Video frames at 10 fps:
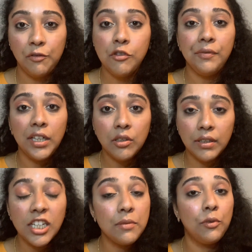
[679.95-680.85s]
If you feel you
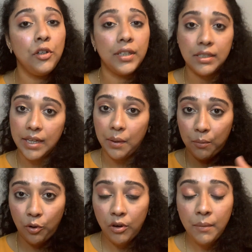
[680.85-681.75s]
need more, you can take
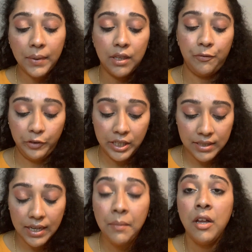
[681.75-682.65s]
more, but the
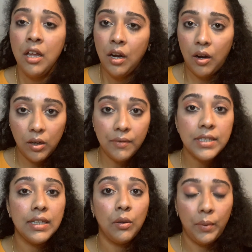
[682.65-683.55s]
first time,
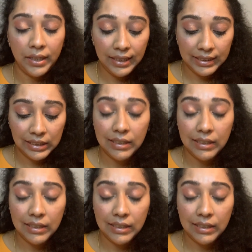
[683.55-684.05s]
always take very little.